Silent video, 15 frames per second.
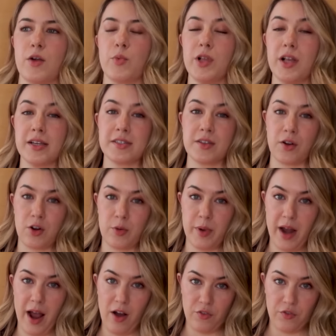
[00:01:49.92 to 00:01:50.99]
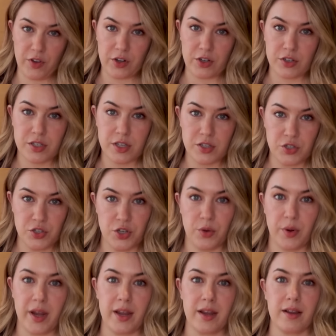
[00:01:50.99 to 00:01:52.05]
I realized that Urban Outfitters is
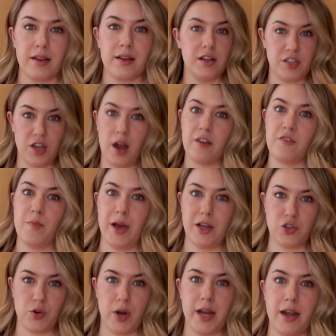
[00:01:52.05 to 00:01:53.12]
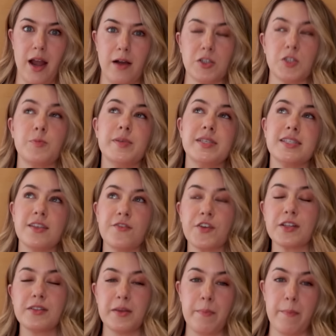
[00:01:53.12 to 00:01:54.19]
doing a ton of mesh right now,
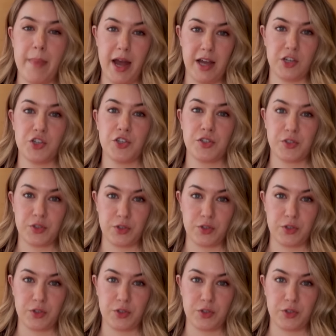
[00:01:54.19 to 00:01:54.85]
specifically mesh